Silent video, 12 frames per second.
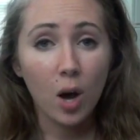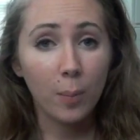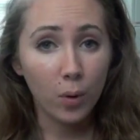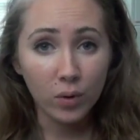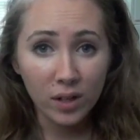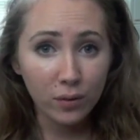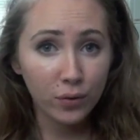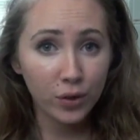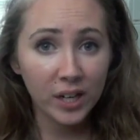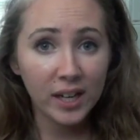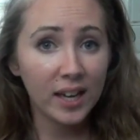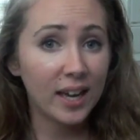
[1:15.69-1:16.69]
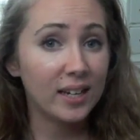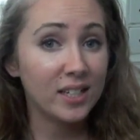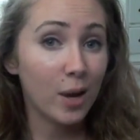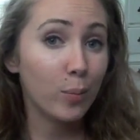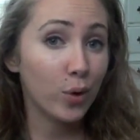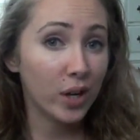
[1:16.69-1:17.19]
ammonia-free and
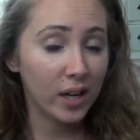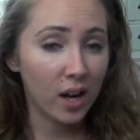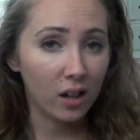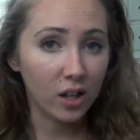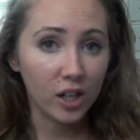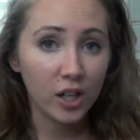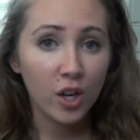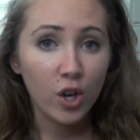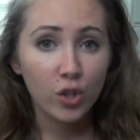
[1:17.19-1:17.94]
temporary color.